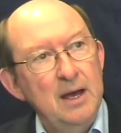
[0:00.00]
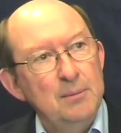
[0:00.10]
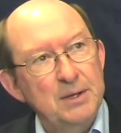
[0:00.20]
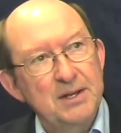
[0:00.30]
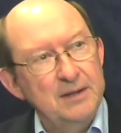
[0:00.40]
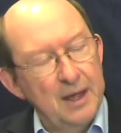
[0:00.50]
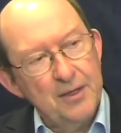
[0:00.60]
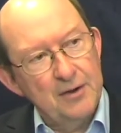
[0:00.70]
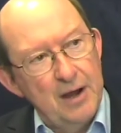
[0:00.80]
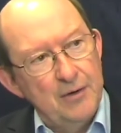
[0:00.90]
But
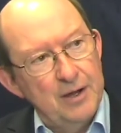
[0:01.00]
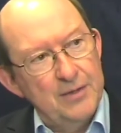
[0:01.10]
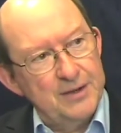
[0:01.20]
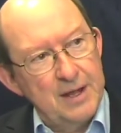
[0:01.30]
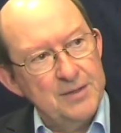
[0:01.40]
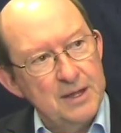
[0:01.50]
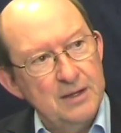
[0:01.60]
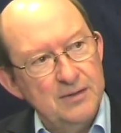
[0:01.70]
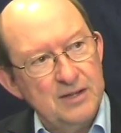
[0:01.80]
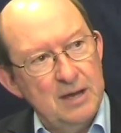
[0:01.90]
another area that I think
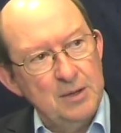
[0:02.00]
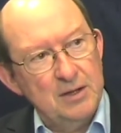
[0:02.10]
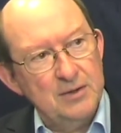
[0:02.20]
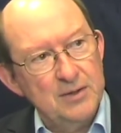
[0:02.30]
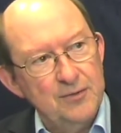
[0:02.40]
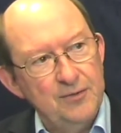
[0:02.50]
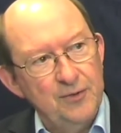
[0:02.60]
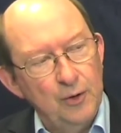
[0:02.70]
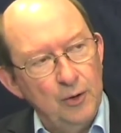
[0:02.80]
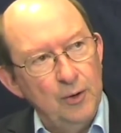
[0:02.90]
is coming to the
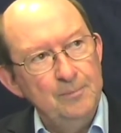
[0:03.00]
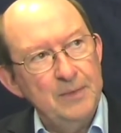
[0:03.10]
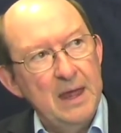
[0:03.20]
fore